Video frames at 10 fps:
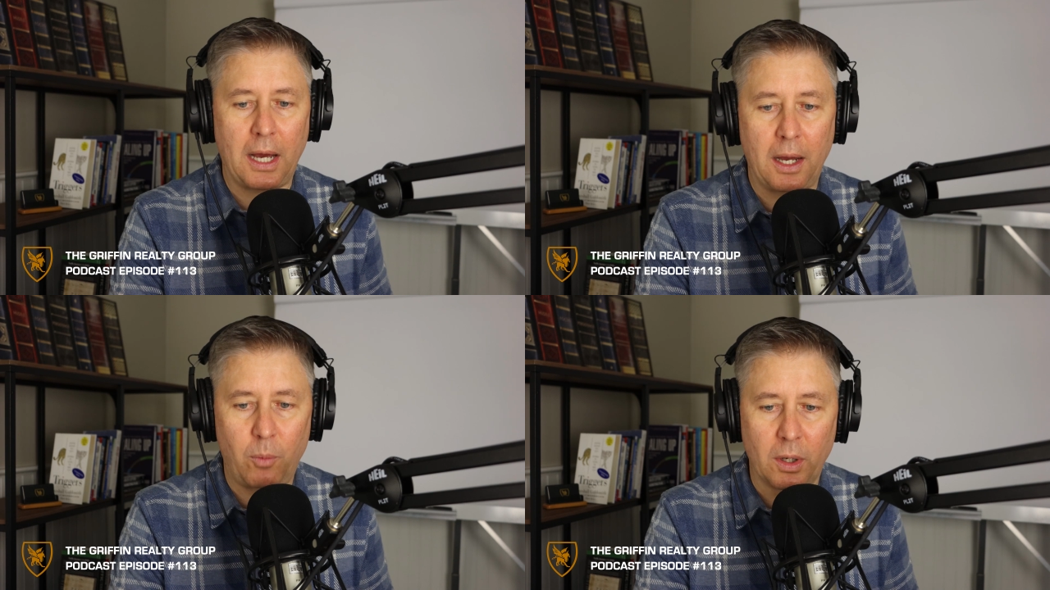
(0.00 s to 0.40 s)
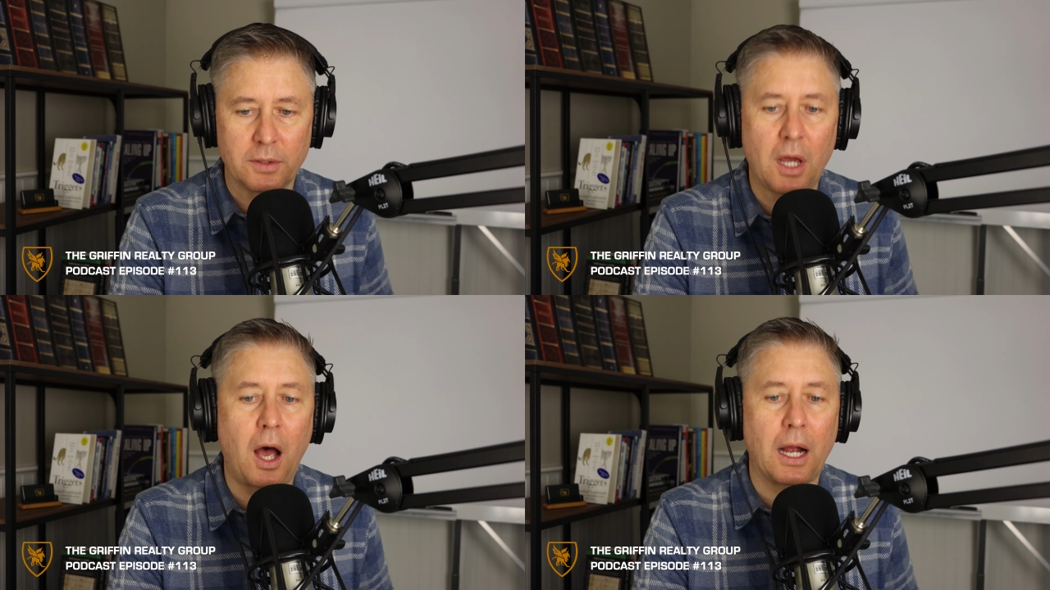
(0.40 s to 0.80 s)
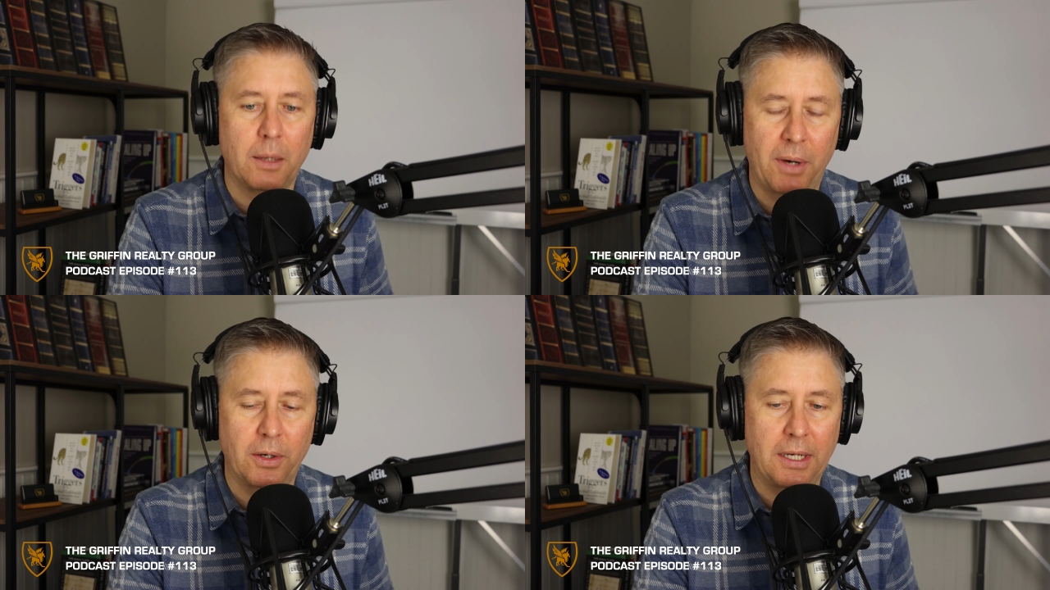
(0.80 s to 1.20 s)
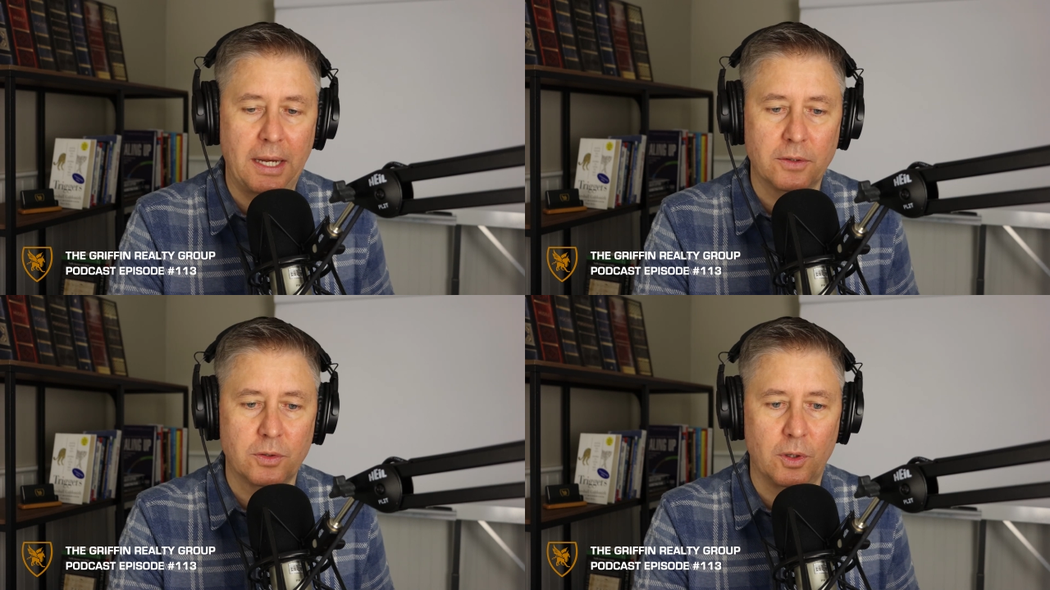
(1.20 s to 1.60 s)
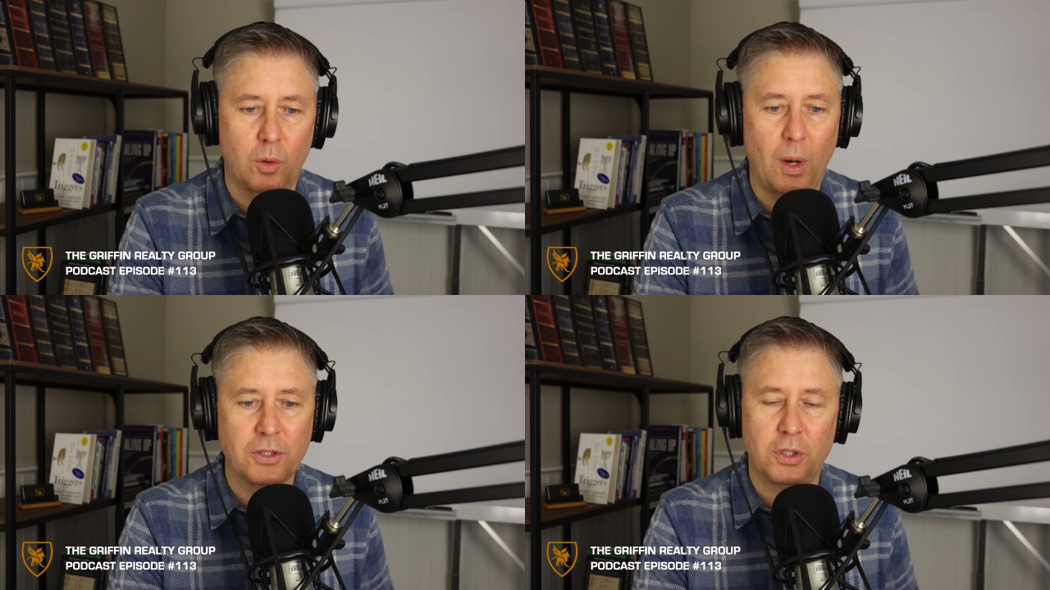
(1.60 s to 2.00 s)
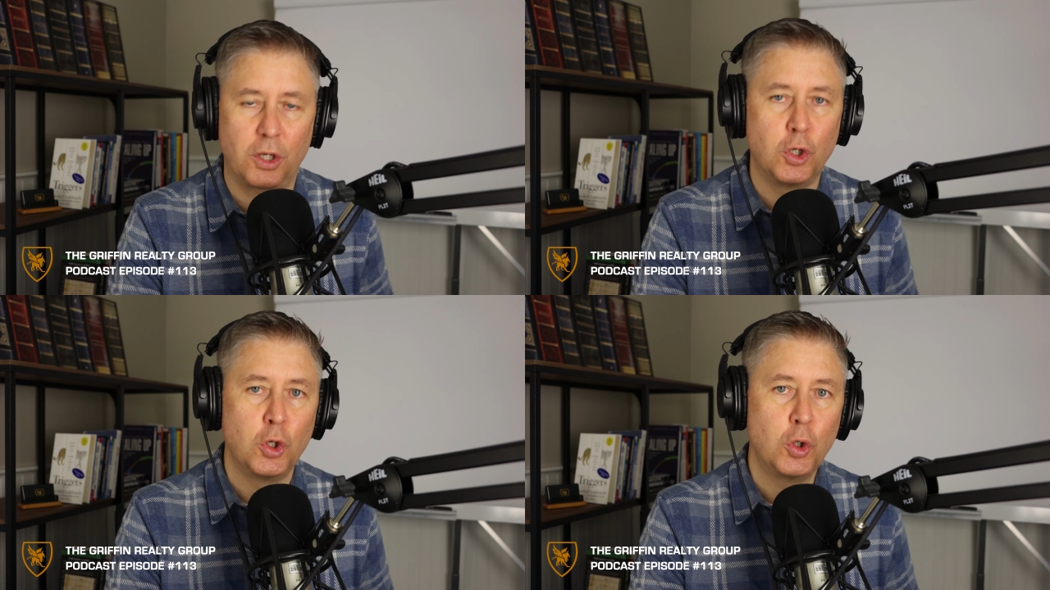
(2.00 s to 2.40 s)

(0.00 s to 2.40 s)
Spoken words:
I want to talk about and answer the question,